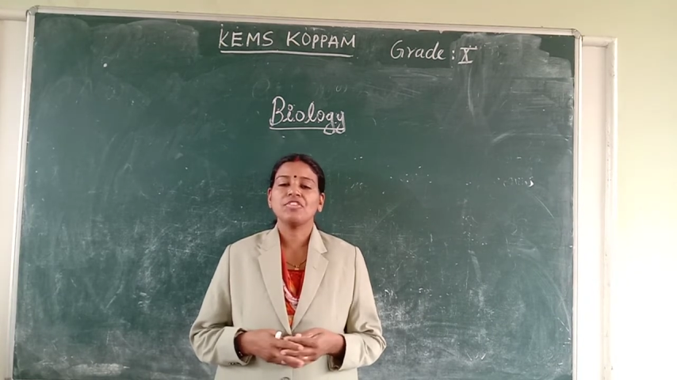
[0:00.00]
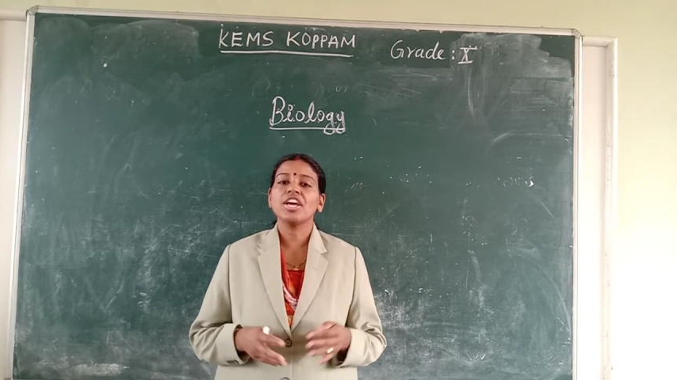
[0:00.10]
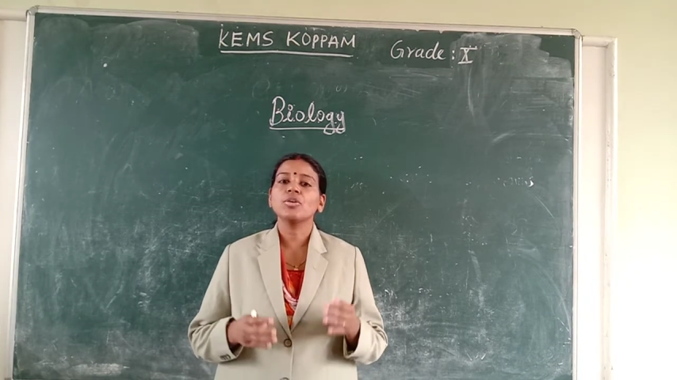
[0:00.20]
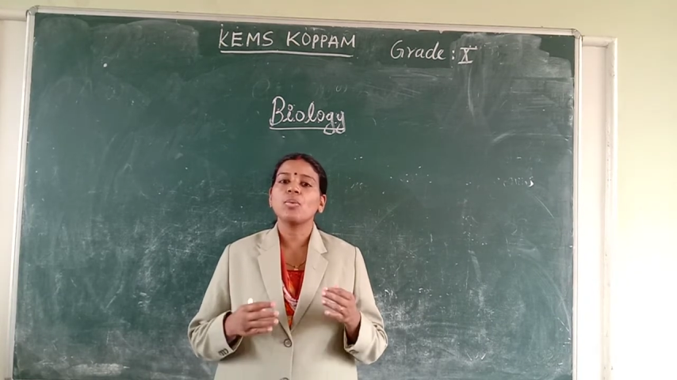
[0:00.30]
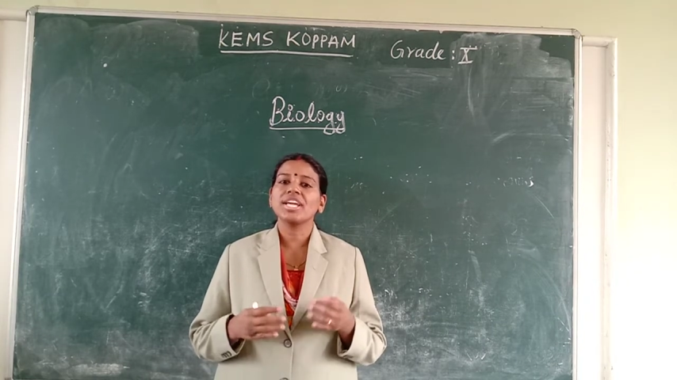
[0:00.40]
We
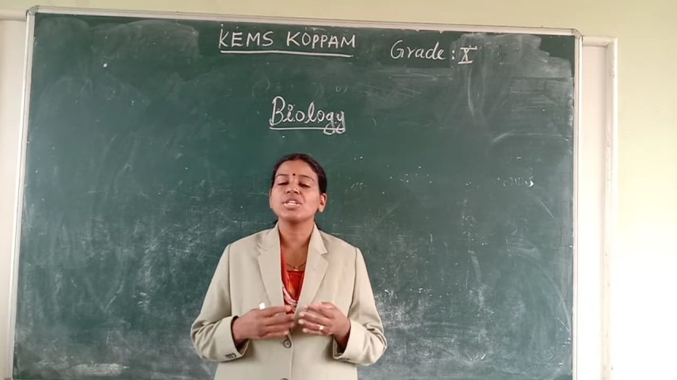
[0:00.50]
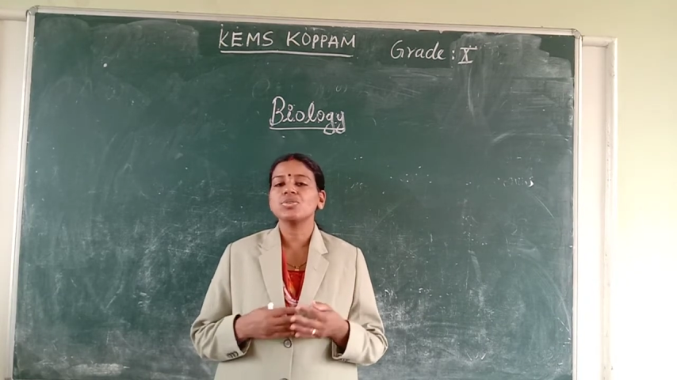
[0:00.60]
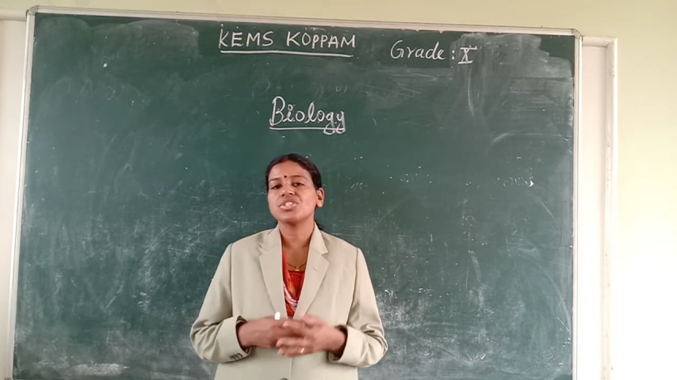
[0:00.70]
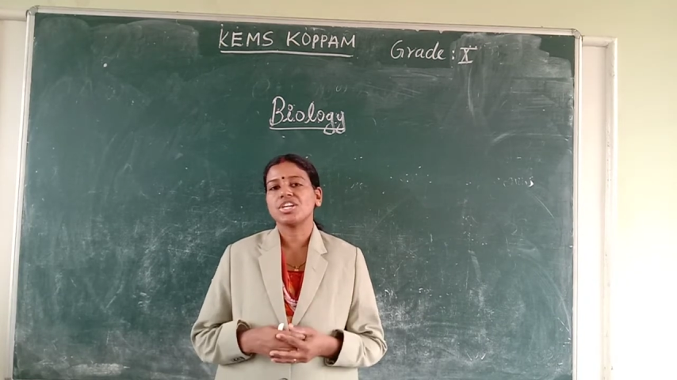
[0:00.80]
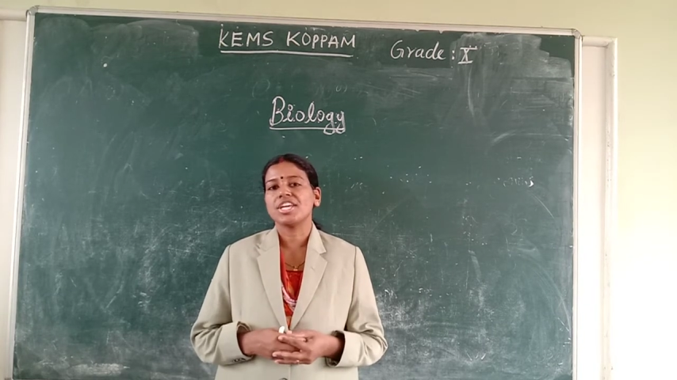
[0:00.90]
are going to
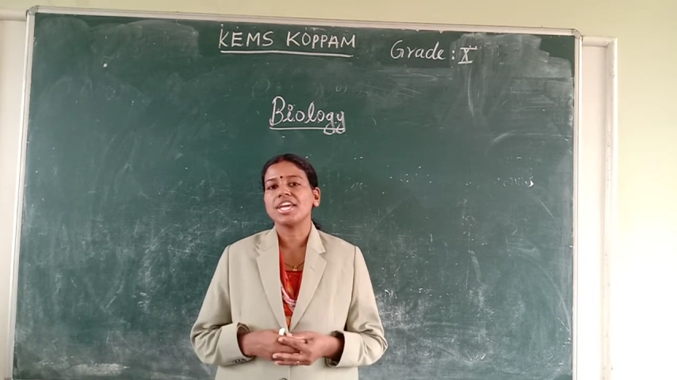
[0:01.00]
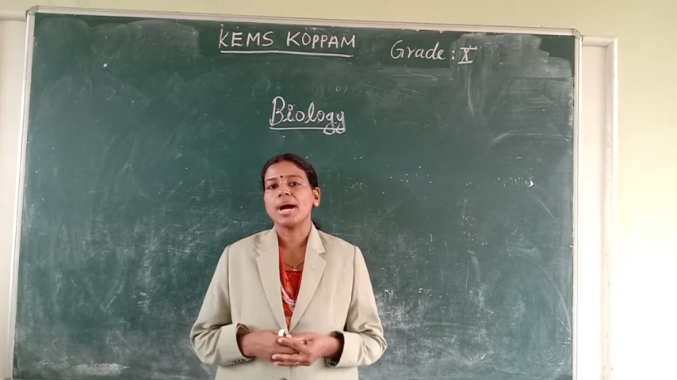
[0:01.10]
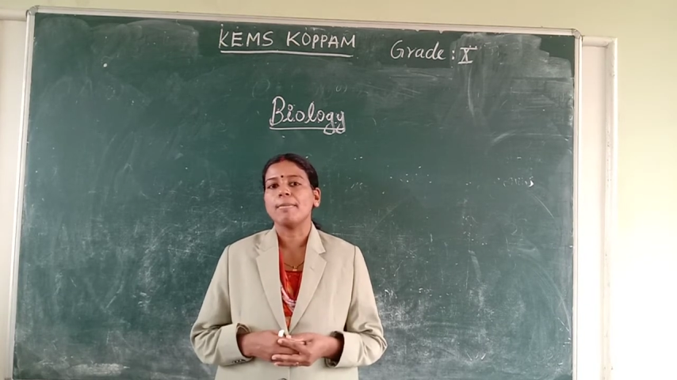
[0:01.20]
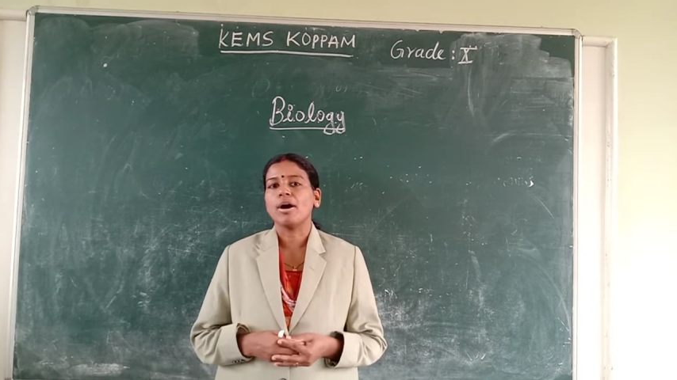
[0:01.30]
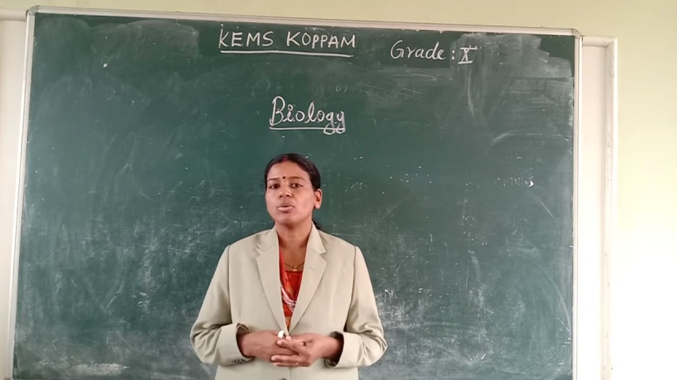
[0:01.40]
study
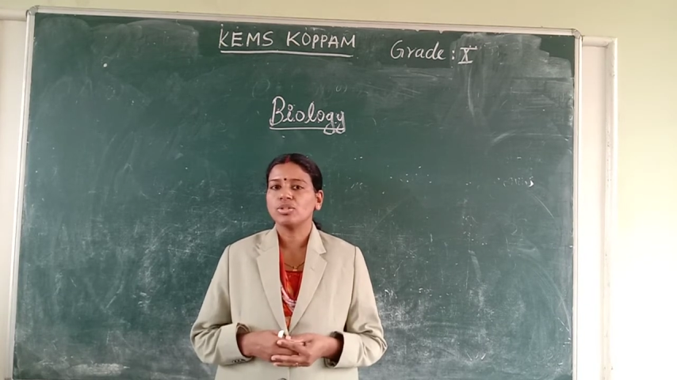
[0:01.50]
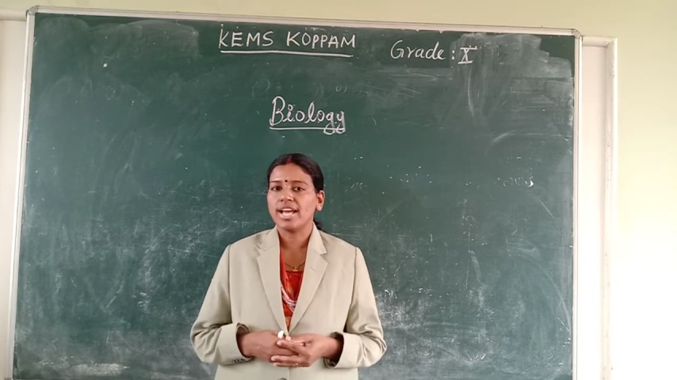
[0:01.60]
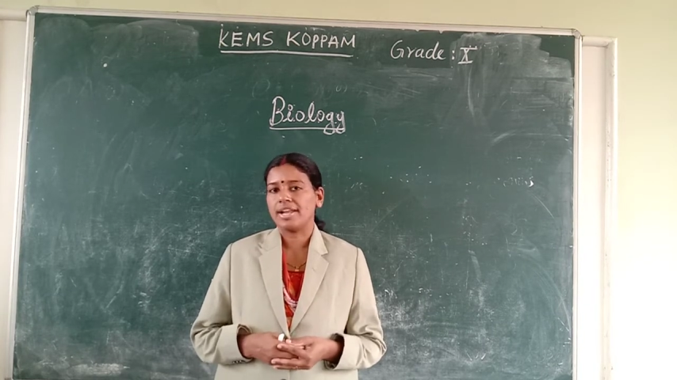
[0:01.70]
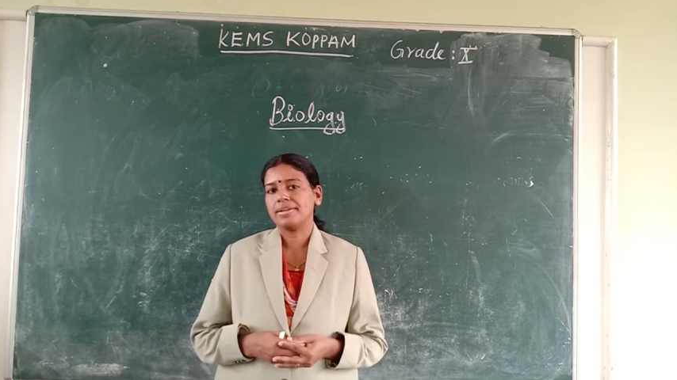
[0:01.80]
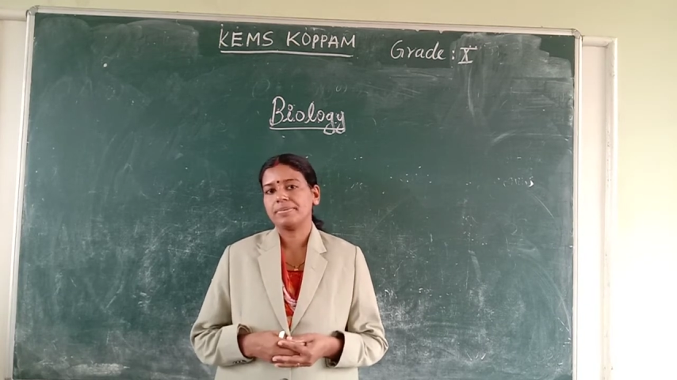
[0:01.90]
about
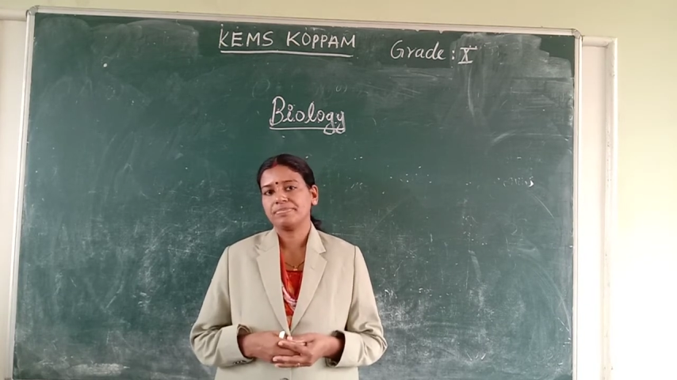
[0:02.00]
that.